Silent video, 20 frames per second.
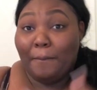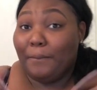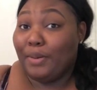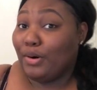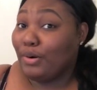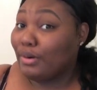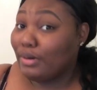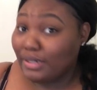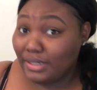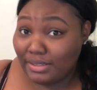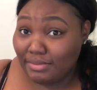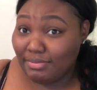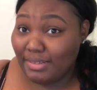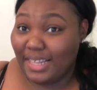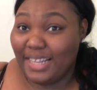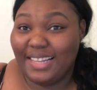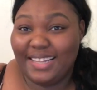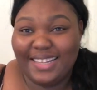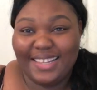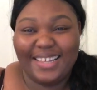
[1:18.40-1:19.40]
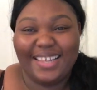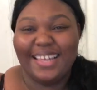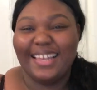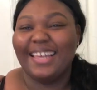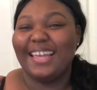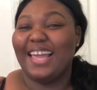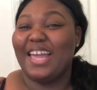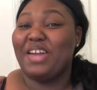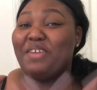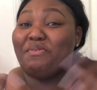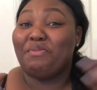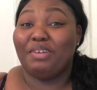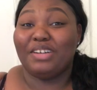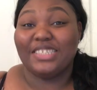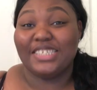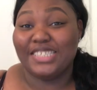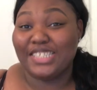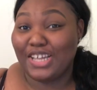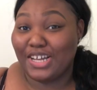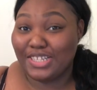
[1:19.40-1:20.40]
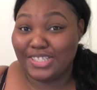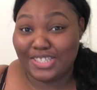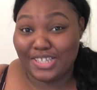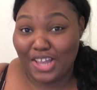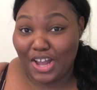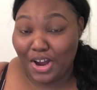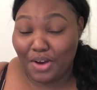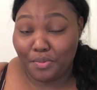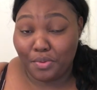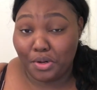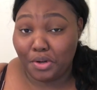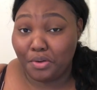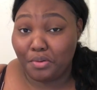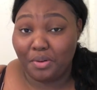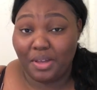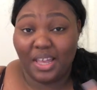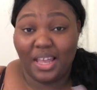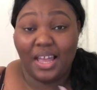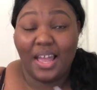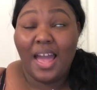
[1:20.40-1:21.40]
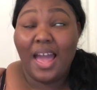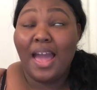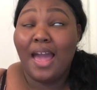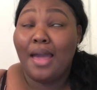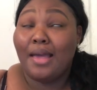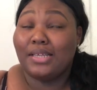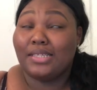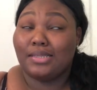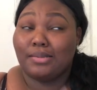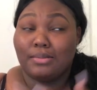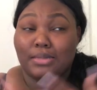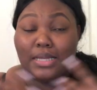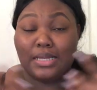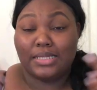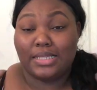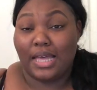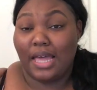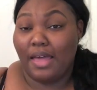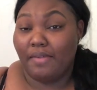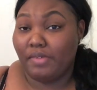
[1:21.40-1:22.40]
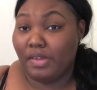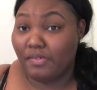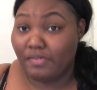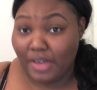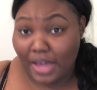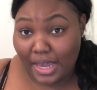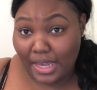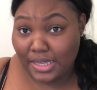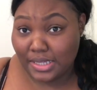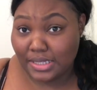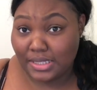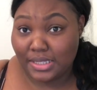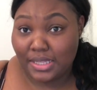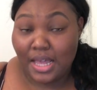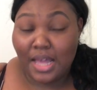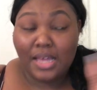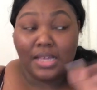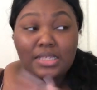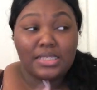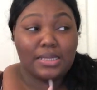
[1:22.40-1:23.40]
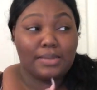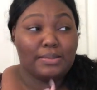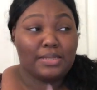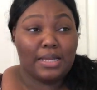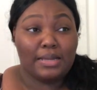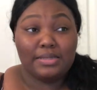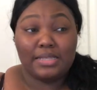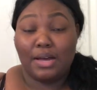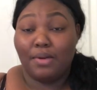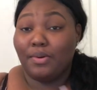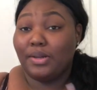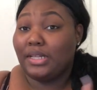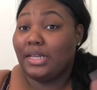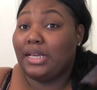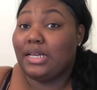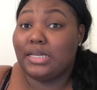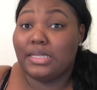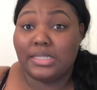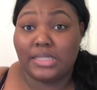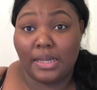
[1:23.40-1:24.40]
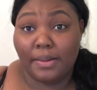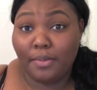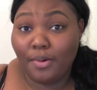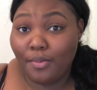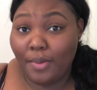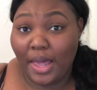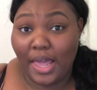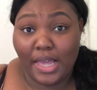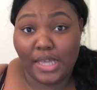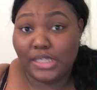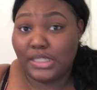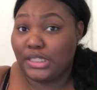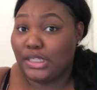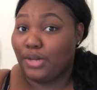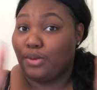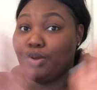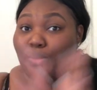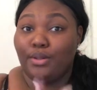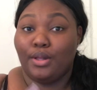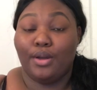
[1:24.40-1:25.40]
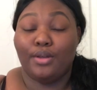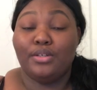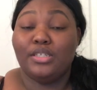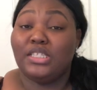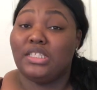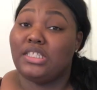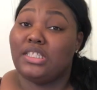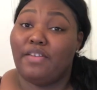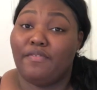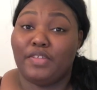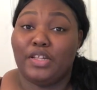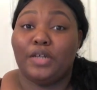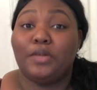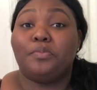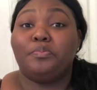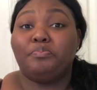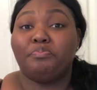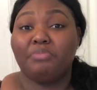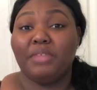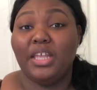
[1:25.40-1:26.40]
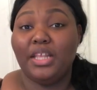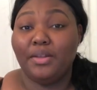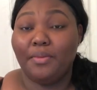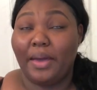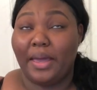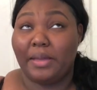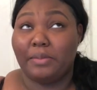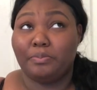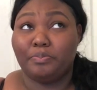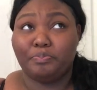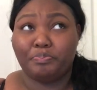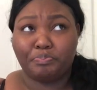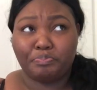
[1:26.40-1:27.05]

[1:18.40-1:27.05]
bored and want to talk to y'all real quick. Sometimes I have advice. Sometimes I want to give some away. So, you know, you just never know. Anyway.